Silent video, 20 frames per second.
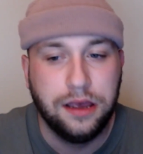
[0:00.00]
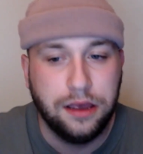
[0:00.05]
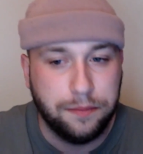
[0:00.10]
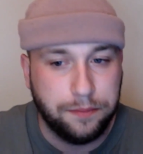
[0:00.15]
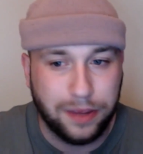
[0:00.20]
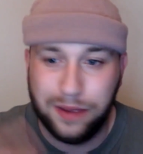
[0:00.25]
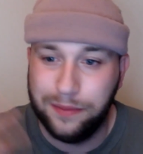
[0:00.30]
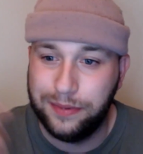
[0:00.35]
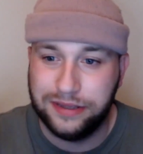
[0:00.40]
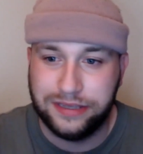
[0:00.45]

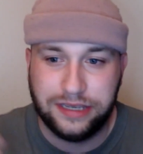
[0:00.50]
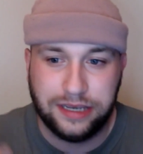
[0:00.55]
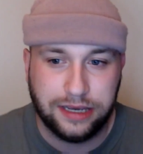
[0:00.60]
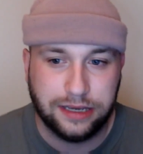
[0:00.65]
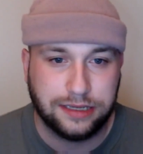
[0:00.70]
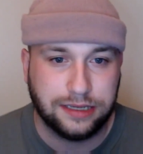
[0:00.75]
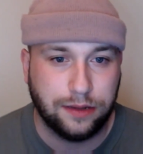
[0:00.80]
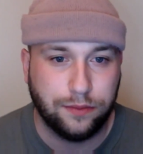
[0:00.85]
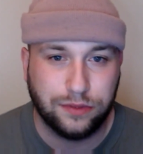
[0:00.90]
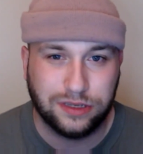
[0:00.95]
Maybe
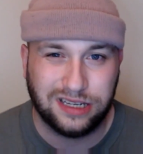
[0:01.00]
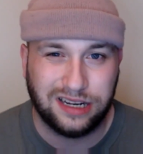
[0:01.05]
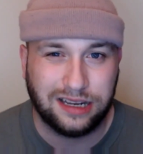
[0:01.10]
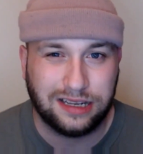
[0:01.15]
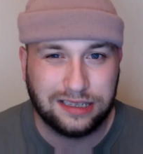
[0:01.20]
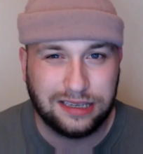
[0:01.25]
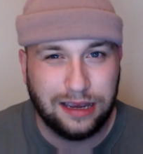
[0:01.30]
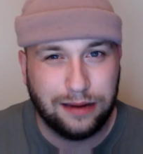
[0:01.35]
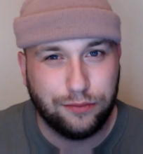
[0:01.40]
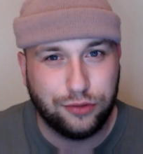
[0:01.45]
TSM was an
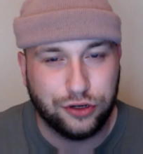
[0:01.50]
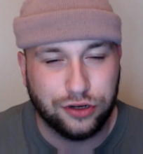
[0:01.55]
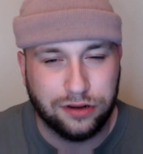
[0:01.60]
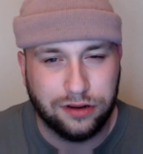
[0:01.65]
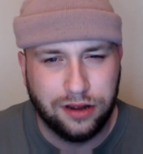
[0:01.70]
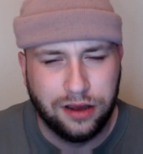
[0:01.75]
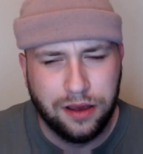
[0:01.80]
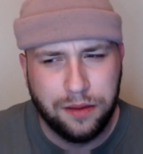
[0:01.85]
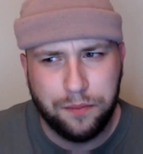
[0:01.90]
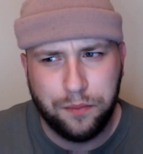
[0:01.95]
exception.
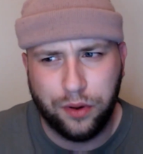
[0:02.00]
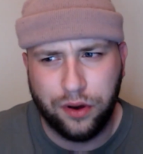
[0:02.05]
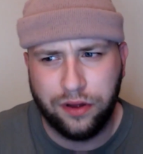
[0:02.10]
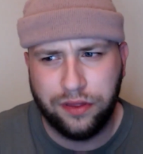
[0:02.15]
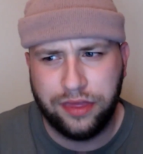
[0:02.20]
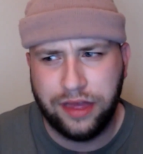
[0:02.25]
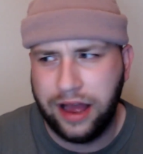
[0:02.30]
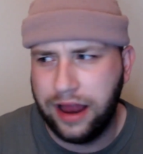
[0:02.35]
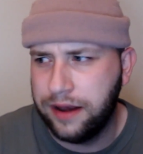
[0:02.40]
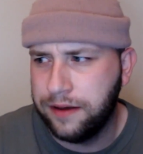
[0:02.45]

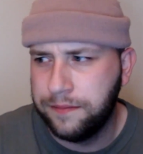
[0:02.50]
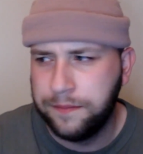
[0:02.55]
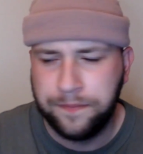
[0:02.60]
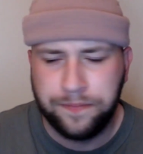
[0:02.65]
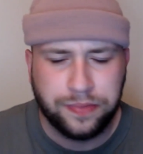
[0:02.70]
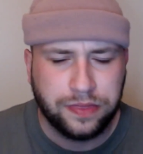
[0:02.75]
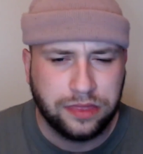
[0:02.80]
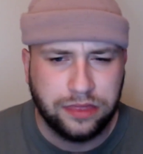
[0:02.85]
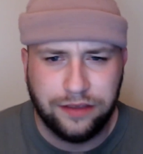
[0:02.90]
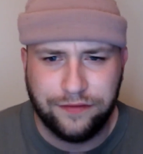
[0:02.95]
But then
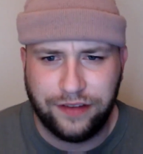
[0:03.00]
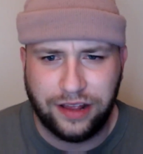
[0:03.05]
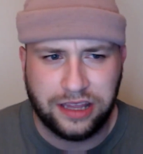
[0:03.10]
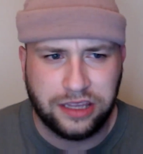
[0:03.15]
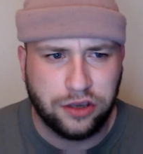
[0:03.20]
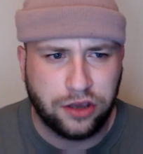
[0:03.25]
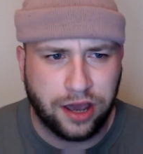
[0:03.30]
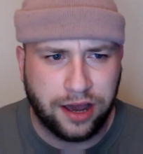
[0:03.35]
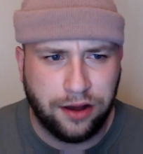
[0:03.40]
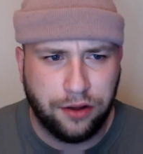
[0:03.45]
the
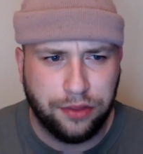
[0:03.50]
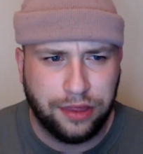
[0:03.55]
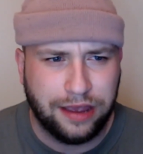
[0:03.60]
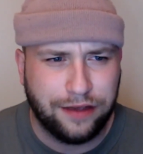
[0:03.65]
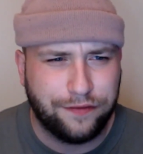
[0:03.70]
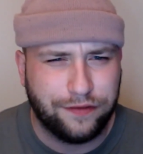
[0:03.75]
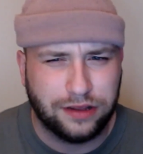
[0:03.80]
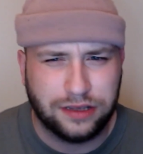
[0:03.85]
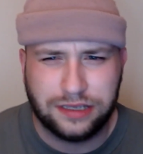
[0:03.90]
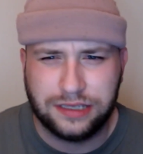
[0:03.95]
value got out there
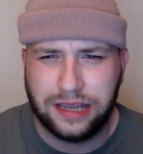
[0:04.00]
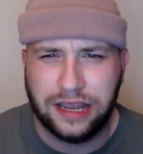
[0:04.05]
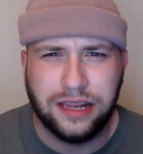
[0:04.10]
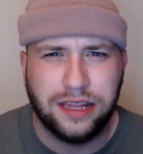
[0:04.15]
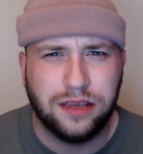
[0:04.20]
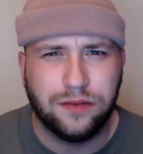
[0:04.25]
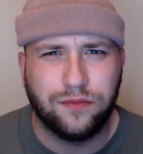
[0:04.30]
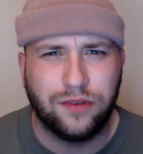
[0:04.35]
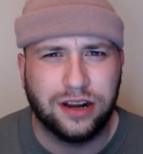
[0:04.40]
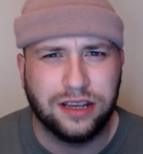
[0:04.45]
for the
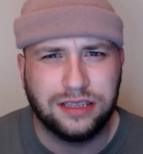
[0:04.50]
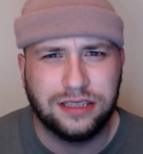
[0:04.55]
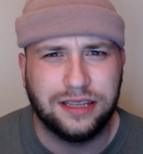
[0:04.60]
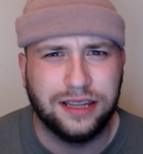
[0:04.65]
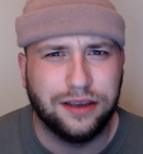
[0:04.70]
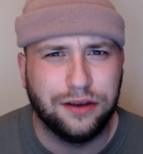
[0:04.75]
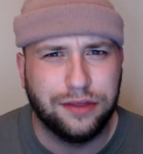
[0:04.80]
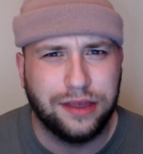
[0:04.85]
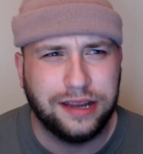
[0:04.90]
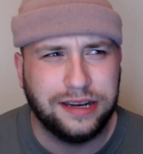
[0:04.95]
stadium rights
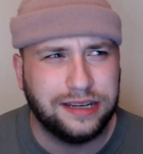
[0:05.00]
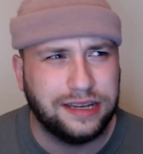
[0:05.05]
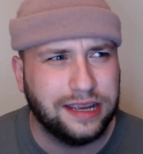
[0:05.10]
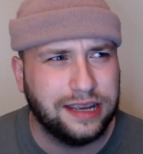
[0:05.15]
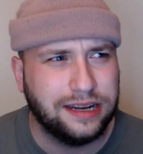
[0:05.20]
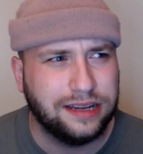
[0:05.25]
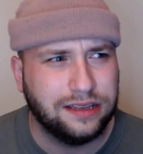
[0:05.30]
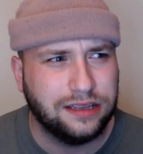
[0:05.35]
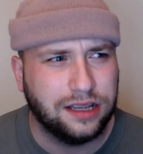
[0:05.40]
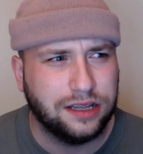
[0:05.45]
deal they
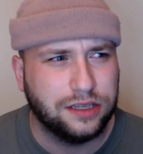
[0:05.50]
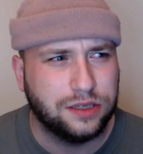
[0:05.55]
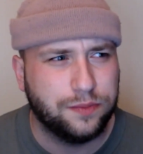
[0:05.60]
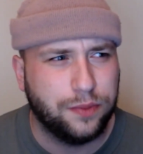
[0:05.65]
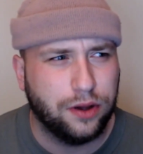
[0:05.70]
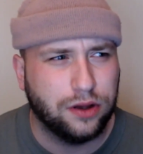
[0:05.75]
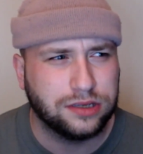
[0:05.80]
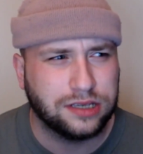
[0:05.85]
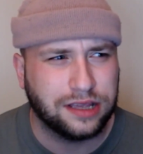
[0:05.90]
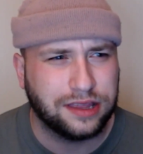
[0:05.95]
did in, in
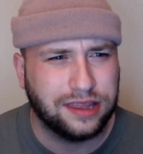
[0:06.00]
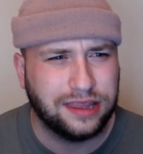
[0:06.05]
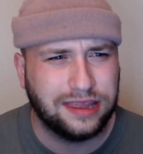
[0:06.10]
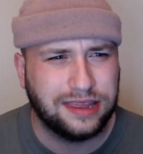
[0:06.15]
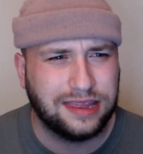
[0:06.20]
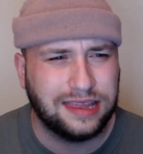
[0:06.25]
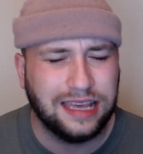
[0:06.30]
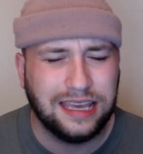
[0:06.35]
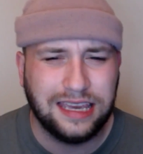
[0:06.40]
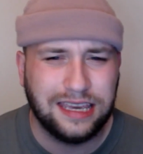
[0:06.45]
sports. I
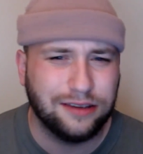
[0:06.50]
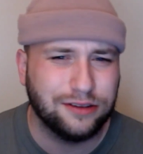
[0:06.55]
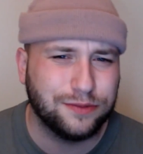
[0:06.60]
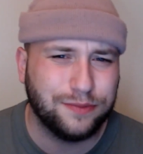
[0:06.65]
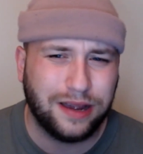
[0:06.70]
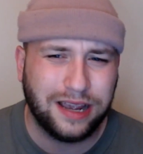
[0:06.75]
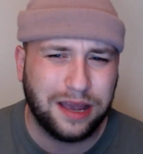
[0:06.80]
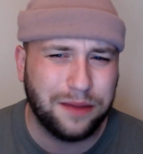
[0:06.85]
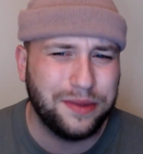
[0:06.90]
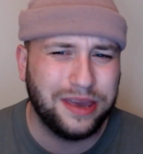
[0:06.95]
think it was
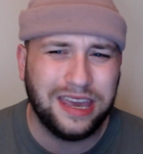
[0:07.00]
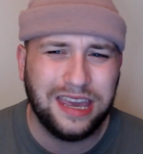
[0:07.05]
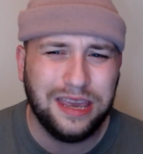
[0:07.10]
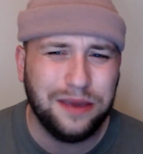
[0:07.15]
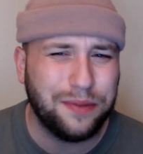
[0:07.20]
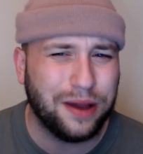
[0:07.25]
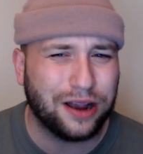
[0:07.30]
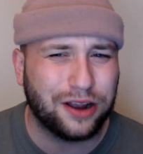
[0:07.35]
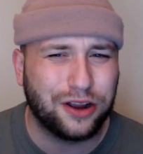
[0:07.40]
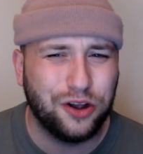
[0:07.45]
Miami
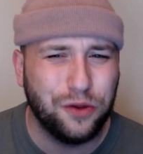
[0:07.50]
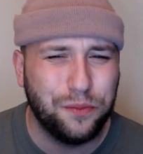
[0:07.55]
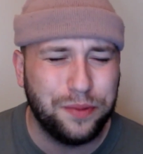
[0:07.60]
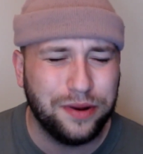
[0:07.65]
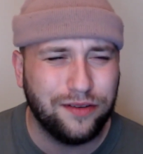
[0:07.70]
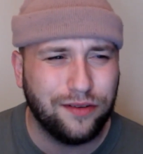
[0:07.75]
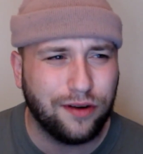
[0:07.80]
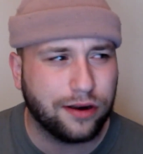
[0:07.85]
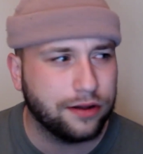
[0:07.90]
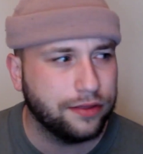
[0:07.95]
Heat, but I could
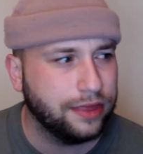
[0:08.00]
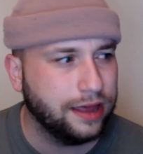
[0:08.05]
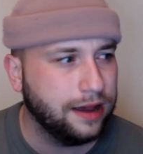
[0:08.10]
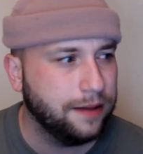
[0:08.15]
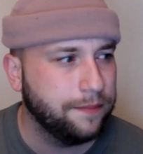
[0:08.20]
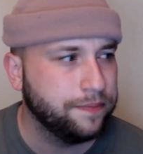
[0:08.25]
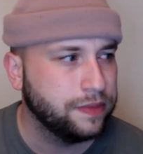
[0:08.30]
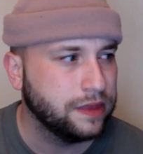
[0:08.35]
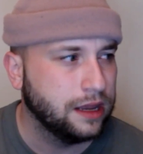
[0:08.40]
be wrong on that.